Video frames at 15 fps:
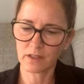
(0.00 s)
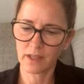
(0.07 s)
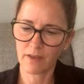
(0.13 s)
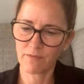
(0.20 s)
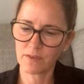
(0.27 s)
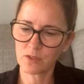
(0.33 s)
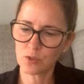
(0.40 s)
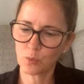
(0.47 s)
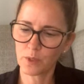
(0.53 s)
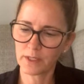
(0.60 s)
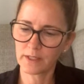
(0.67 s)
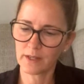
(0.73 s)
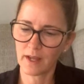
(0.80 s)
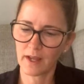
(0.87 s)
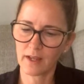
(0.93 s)

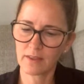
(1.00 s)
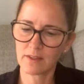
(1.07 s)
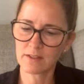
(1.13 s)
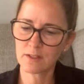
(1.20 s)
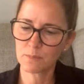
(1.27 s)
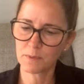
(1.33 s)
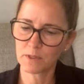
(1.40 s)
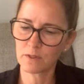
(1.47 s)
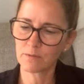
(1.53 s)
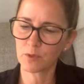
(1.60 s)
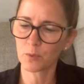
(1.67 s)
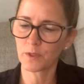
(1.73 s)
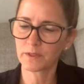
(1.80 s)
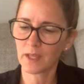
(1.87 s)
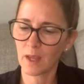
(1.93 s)
11:29, the Spirit of
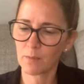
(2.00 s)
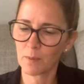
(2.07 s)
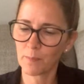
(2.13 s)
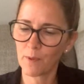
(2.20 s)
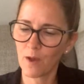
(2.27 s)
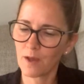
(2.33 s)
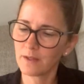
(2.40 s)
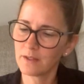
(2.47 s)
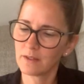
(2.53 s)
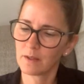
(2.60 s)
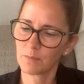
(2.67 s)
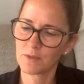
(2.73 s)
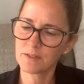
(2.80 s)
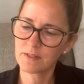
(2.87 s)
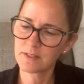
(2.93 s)
the Lord came upon
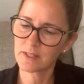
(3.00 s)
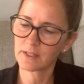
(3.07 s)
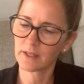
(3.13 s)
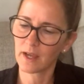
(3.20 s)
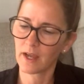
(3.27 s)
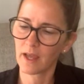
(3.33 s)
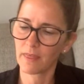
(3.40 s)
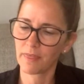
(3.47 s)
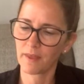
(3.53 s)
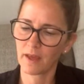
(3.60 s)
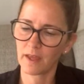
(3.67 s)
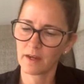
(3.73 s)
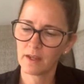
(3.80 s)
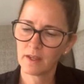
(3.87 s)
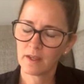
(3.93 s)
him. This is a guy
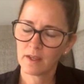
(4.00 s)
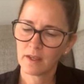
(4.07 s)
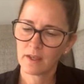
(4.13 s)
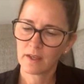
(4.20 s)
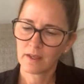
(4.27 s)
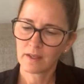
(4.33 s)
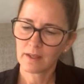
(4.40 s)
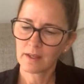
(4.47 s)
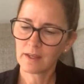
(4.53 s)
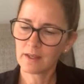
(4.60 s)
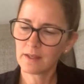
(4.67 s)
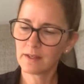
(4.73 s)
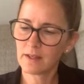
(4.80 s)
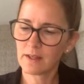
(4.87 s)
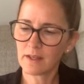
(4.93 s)
that
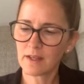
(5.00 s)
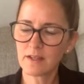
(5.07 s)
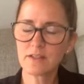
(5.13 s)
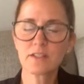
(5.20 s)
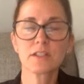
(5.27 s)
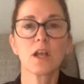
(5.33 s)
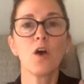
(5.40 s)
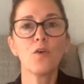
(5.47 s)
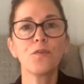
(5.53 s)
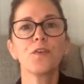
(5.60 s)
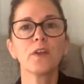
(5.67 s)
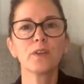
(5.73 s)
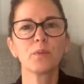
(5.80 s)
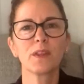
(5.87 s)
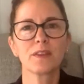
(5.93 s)
he he's so
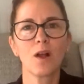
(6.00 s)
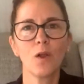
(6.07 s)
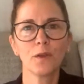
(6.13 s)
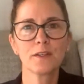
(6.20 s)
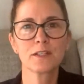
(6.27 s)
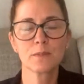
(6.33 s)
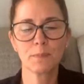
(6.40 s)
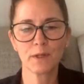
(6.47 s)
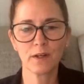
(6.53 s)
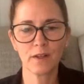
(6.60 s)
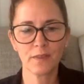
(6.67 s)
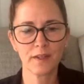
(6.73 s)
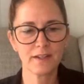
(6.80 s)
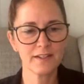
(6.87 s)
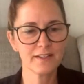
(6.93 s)
filled with the Holy
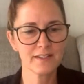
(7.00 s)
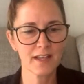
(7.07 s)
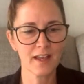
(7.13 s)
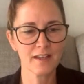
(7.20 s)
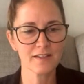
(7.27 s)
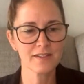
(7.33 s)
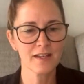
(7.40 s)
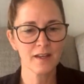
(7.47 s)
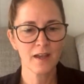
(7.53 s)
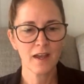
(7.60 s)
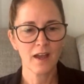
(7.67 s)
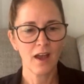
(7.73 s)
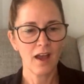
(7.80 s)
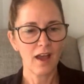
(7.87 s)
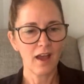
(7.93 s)
Spirit that he says,
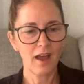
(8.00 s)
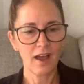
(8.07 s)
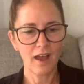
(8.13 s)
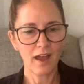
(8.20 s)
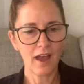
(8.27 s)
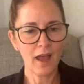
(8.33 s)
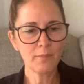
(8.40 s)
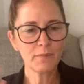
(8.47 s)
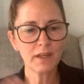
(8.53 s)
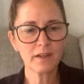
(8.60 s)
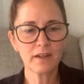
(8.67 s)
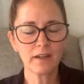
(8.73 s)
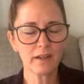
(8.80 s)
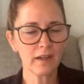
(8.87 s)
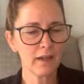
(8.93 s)
"I'm
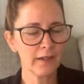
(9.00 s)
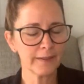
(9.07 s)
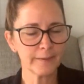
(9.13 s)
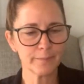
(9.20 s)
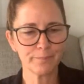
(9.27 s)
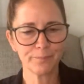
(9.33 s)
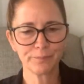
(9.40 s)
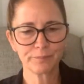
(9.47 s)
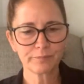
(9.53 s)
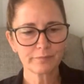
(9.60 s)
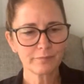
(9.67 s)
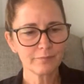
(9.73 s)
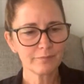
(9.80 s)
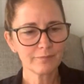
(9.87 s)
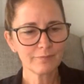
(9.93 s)
gonna." Um,
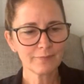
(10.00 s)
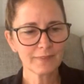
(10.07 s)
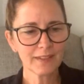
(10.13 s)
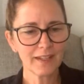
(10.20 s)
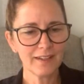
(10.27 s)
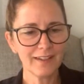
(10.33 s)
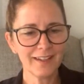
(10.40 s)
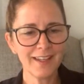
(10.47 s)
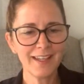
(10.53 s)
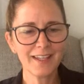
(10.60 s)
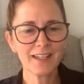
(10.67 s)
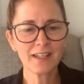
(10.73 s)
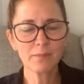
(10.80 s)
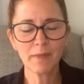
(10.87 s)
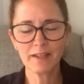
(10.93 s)
he,
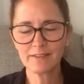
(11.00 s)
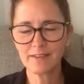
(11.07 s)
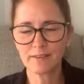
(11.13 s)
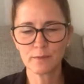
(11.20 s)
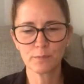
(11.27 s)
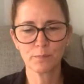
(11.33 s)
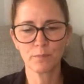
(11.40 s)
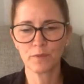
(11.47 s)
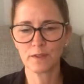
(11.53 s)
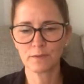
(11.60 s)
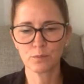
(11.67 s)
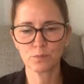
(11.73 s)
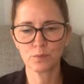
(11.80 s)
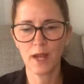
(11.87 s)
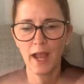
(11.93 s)
he makes this
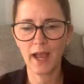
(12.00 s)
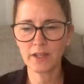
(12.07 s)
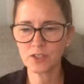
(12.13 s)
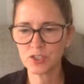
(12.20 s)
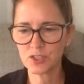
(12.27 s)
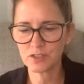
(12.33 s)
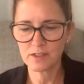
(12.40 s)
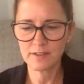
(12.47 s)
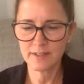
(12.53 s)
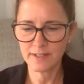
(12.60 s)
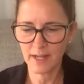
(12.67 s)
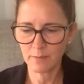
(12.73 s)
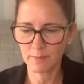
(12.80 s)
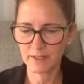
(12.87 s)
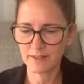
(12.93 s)
this rash
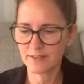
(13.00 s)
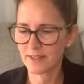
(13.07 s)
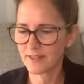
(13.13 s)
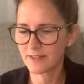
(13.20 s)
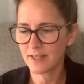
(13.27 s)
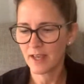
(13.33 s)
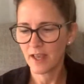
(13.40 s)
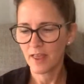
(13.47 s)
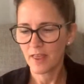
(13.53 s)
statement. He says,